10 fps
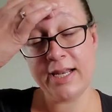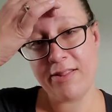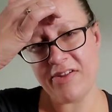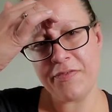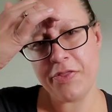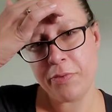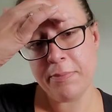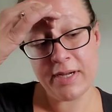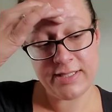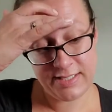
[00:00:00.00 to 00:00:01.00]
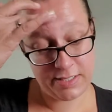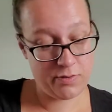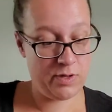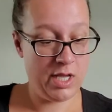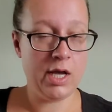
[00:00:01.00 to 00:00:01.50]
It's every 3 months.
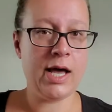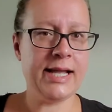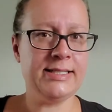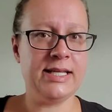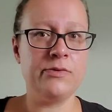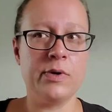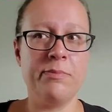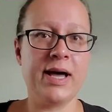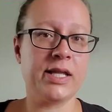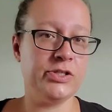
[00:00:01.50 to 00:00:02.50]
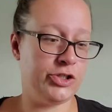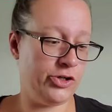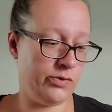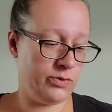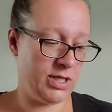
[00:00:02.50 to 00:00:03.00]
So I did one back in
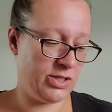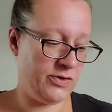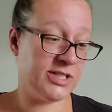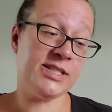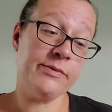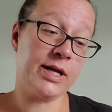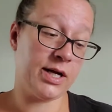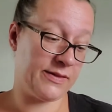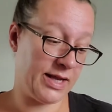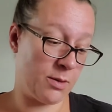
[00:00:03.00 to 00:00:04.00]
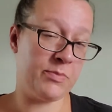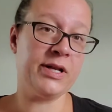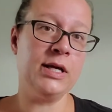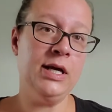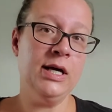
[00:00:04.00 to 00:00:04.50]
June, and you can see what I got there. But
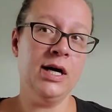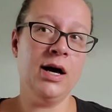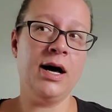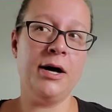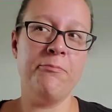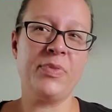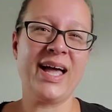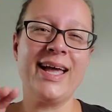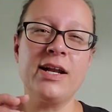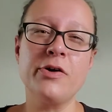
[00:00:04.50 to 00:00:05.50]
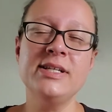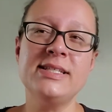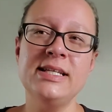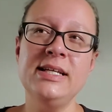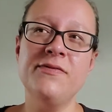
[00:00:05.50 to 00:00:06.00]
I had already
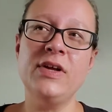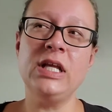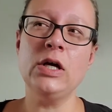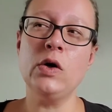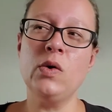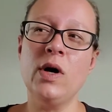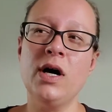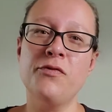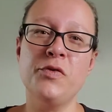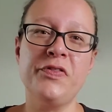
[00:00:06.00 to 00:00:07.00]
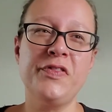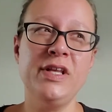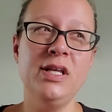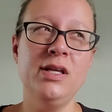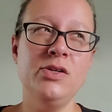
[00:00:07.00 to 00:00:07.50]
seen a video of what
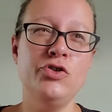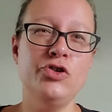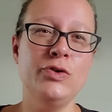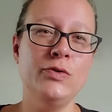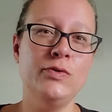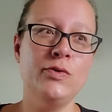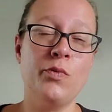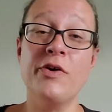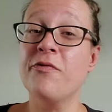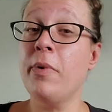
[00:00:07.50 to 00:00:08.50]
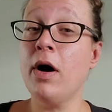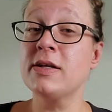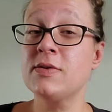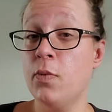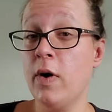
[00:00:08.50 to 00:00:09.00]
the June Whiff
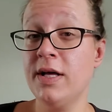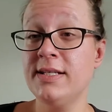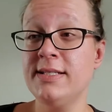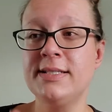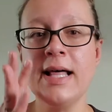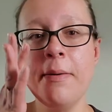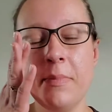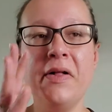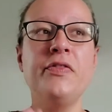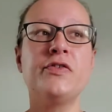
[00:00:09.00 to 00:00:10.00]
Box was that month.